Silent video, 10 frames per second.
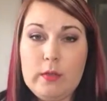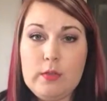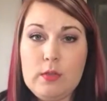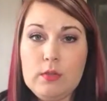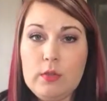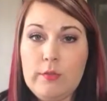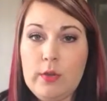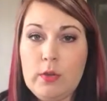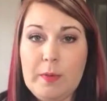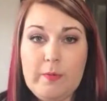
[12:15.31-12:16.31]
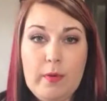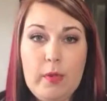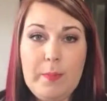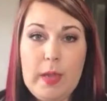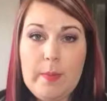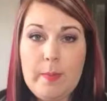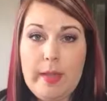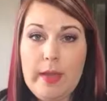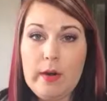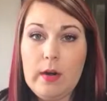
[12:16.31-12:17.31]
not to use your phone, you prefer the paper
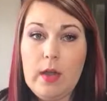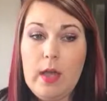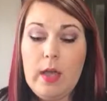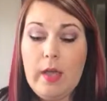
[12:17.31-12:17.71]
planner,